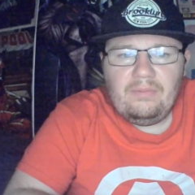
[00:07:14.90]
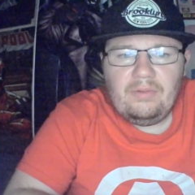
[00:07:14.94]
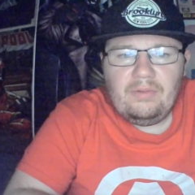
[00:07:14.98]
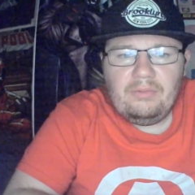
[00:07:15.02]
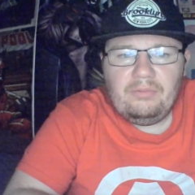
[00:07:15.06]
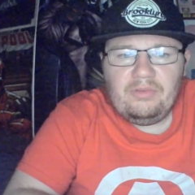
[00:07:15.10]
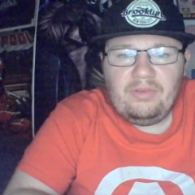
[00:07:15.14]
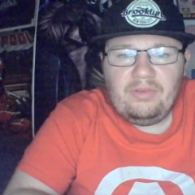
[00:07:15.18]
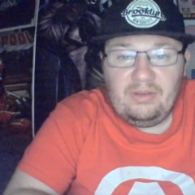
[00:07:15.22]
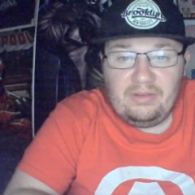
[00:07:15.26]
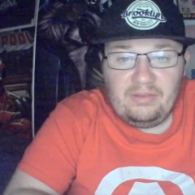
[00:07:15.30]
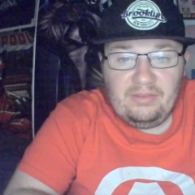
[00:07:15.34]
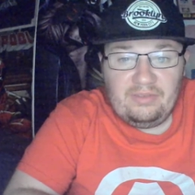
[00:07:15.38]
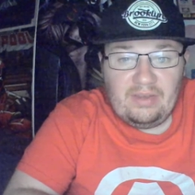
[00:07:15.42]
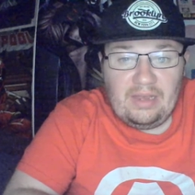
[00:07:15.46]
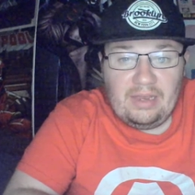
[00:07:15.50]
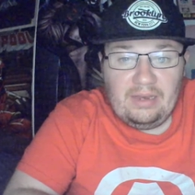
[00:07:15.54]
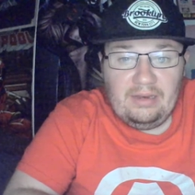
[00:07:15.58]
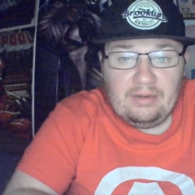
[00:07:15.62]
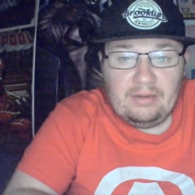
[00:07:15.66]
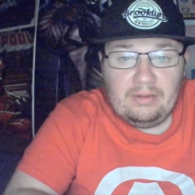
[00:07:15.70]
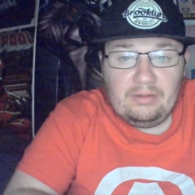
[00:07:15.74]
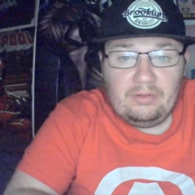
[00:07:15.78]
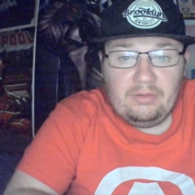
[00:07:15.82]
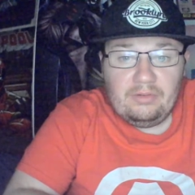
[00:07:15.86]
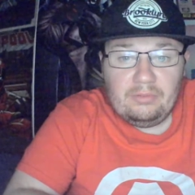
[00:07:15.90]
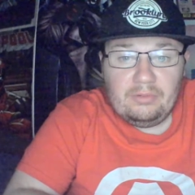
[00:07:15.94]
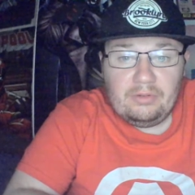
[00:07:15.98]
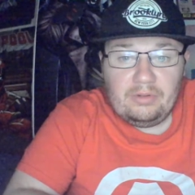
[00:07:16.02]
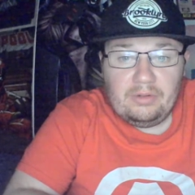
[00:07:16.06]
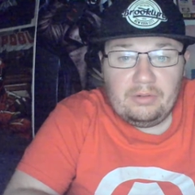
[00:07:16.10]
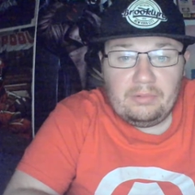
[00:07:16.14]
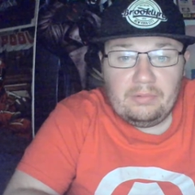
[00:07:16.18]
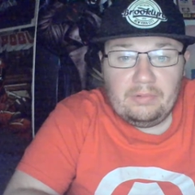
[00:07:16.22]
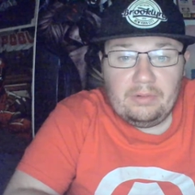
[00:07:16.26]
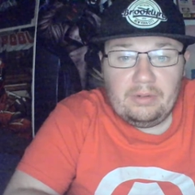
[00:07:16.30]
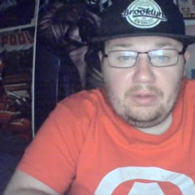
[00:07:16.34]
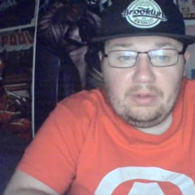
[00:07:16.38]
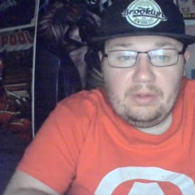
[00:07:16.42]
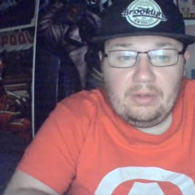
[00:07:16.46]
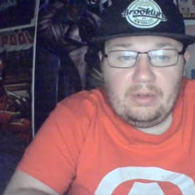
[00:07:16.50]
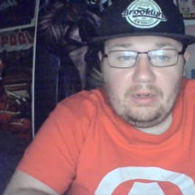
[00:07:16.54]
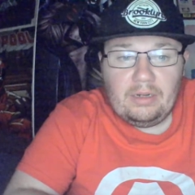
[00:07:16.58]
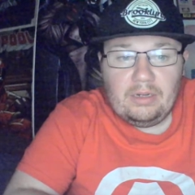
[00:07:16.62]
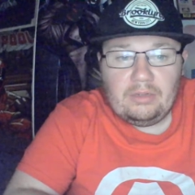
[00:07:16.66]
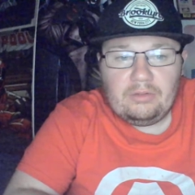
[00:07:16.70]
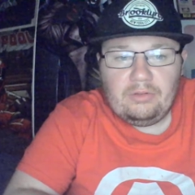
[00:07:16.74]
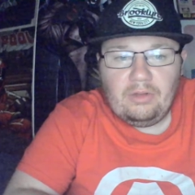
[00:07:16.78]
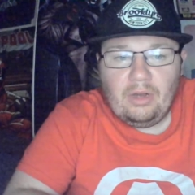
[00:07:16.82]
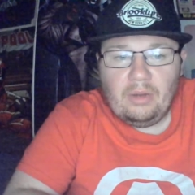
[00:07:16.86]
It was entertaining to a degree.
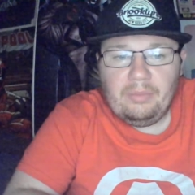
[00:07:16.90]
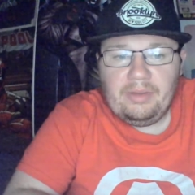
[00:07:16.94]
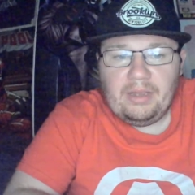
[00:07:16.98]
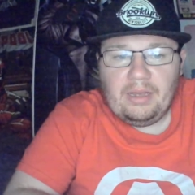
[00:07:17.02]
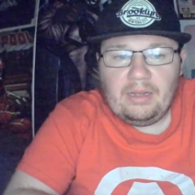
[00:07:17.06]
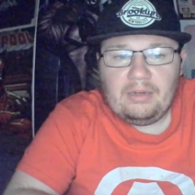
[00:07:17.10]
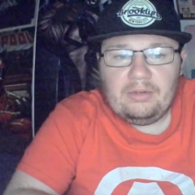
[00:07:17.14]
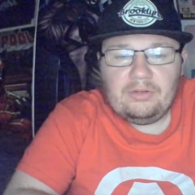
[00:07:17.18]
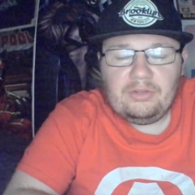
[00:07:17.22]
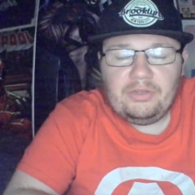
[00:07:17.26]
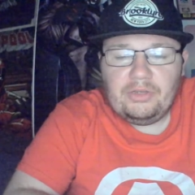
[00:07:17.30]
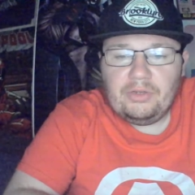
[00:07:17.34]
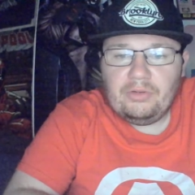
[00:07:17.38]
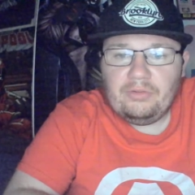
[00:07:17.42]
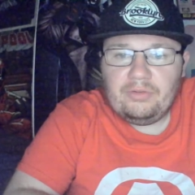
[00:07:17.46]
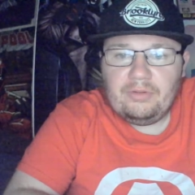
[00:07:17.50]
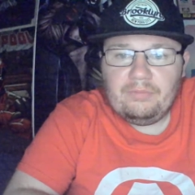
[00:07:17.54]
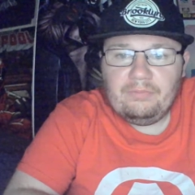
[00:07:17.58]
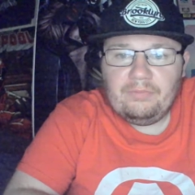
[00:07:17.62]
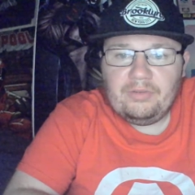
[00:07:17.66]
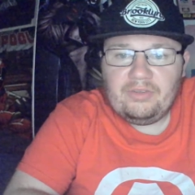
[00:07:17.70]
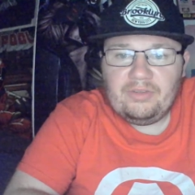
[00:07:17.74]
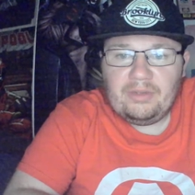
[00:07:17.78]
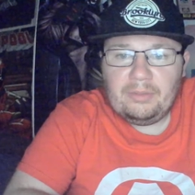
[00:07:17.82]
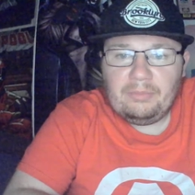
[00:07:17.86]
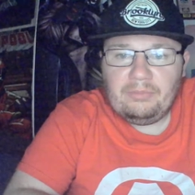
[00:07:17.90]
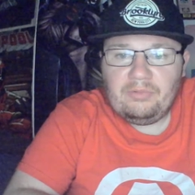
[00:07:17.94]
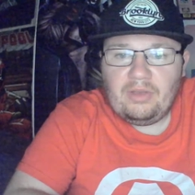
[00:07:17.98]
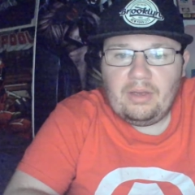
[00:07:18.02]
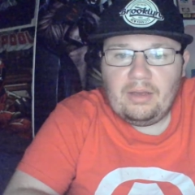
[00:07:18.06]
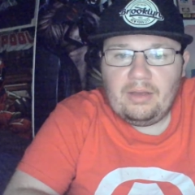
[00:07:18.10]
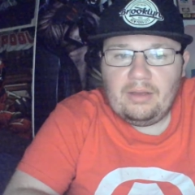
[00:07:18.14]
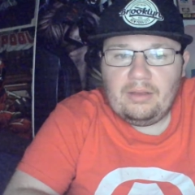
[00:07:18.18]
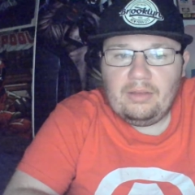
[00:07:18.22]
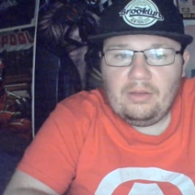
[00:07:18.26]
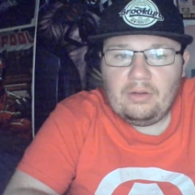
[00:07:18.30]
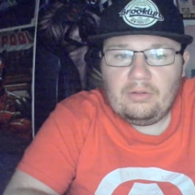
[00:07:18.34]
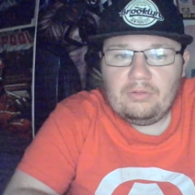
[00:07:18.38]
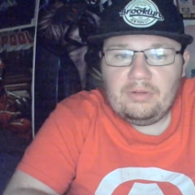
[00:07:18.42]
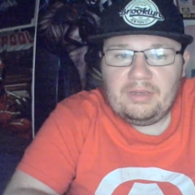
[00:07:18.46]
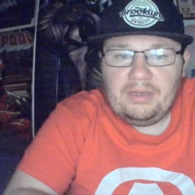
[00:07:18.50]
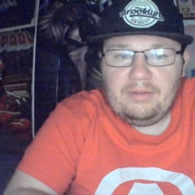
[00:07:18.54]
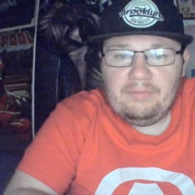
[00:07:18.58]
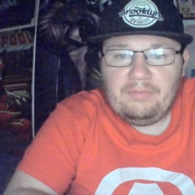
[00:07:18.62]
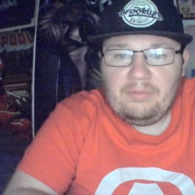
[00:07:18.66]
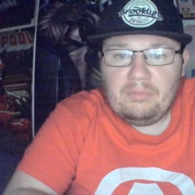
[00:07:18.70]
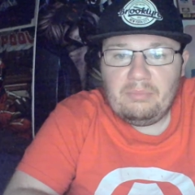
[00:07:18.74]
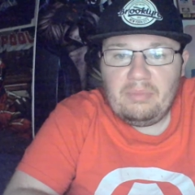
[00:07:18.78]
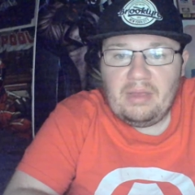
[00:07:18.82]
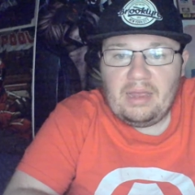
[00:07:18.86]
Darby Allin using the zip tie on
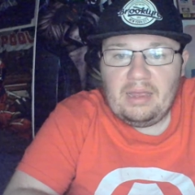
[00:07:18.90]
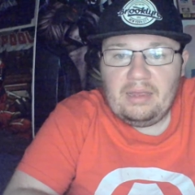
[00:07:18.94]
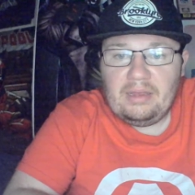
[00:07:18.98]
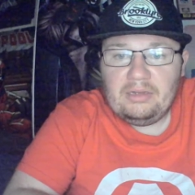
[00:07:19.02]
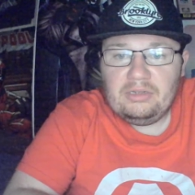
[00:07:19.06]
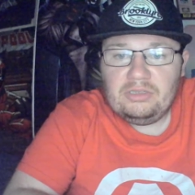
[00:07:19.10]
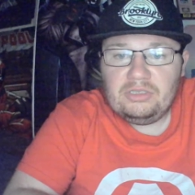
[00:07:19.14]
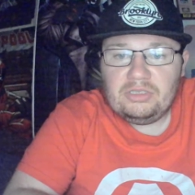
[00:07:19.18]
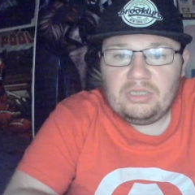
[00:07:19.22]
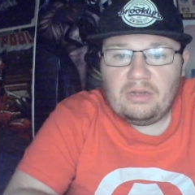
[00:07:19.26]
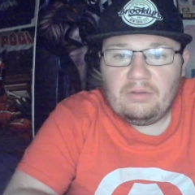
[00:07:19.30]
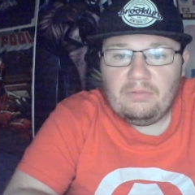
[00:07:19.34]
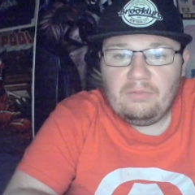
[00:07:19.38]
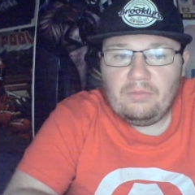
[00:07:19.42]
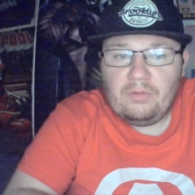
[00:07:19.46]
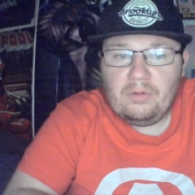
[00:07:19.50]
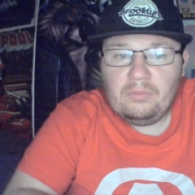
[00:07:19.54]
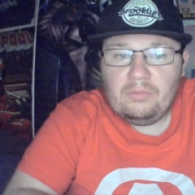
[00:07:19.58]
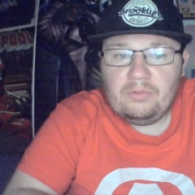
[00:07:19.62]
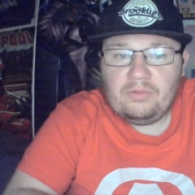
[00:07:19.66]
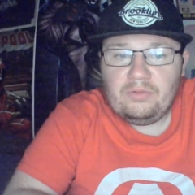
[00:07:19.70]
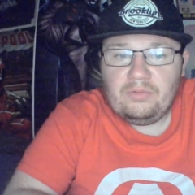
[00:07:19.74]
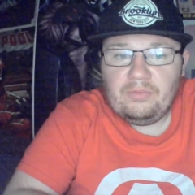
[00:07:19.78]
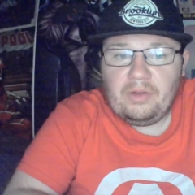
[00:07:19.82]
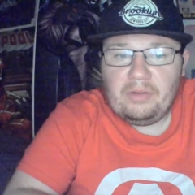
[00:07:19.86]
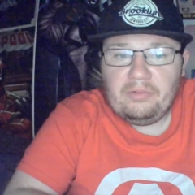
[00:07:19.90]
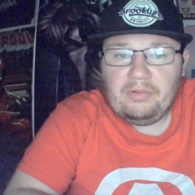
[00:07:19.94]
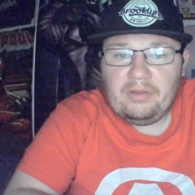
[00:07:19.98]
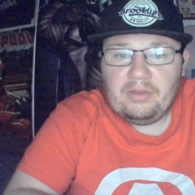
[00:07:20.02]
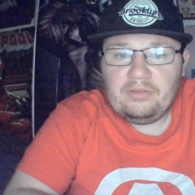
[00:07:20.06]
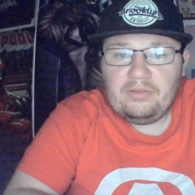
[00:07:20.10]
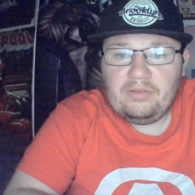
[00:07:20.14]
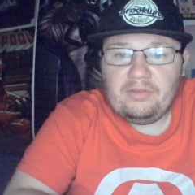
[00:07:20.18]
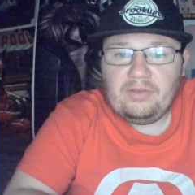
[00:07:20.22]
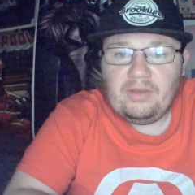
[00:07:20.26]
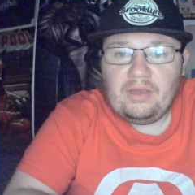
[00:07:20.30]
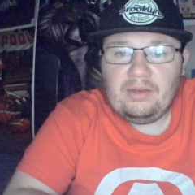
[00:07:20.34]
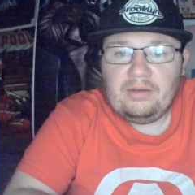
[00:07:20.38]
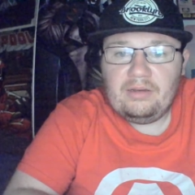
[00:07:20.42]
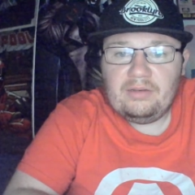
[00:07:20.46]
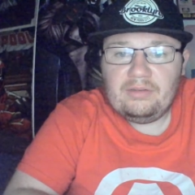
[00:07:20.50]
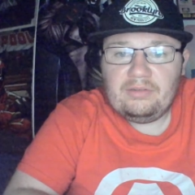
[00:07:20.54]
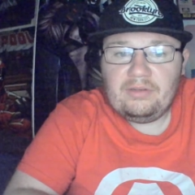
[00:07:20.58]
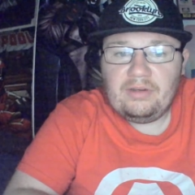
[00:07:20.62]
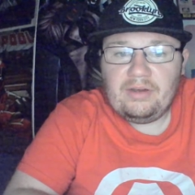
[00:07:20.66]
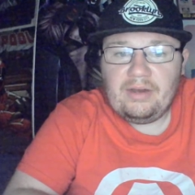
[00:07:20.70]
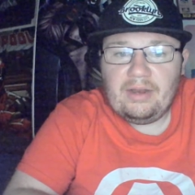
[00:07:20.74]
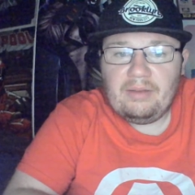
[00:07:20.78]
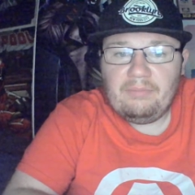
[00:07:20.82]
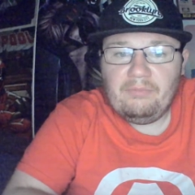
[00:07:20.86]
Ethan Page, I thought was very entertaining
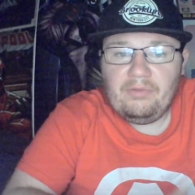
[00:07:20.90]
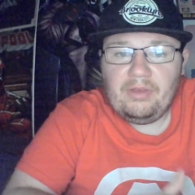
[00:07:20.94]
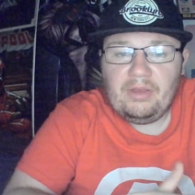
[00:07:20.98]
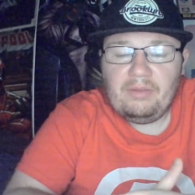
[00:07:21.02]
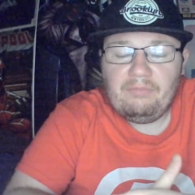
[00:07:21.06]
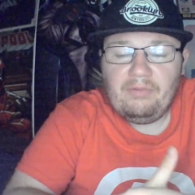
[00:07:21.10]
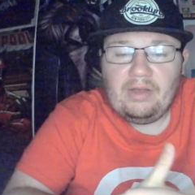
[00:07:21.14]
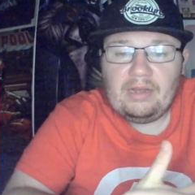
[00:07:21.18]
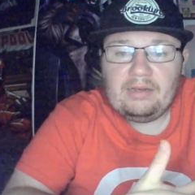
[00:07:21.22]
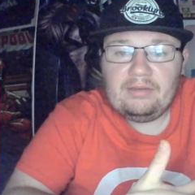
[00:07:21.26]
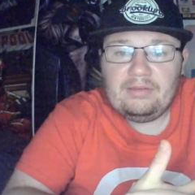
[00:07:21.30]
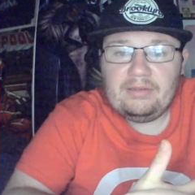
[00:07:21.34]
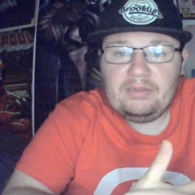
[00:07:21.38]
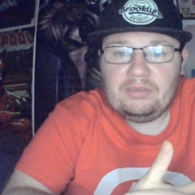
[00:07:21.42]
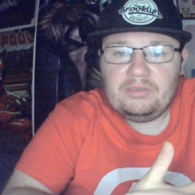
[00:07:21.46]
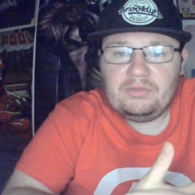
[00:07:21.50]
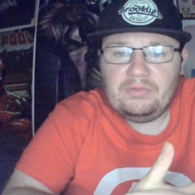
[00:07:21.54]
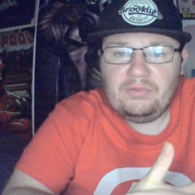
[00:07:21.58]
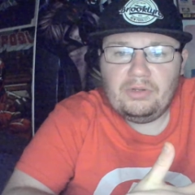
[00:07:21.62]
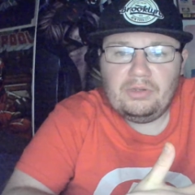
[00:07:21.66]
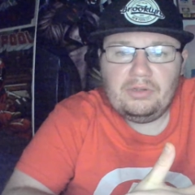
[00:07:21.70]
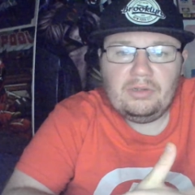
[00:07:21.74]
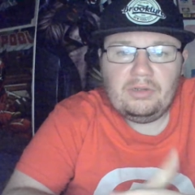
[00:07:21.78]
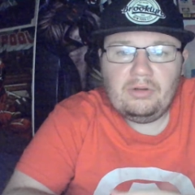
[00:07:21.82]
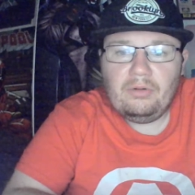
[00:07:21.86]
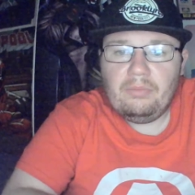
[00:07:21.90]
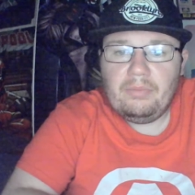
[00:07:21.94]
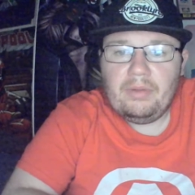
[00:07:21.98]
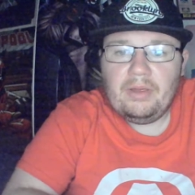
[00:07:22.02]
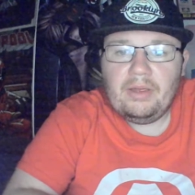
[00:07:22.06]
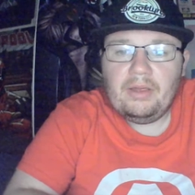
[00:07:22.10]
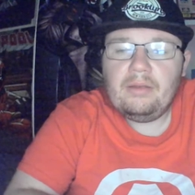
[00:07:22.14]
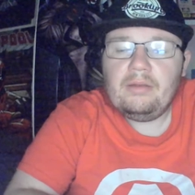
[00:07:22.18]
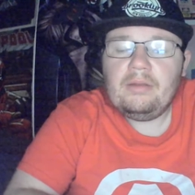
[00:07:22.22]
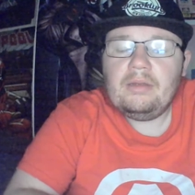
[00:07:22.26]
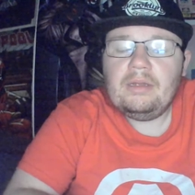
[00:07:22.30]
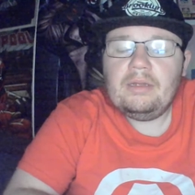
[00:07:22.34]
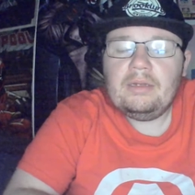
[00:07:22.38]
to get the advantage for a little bit.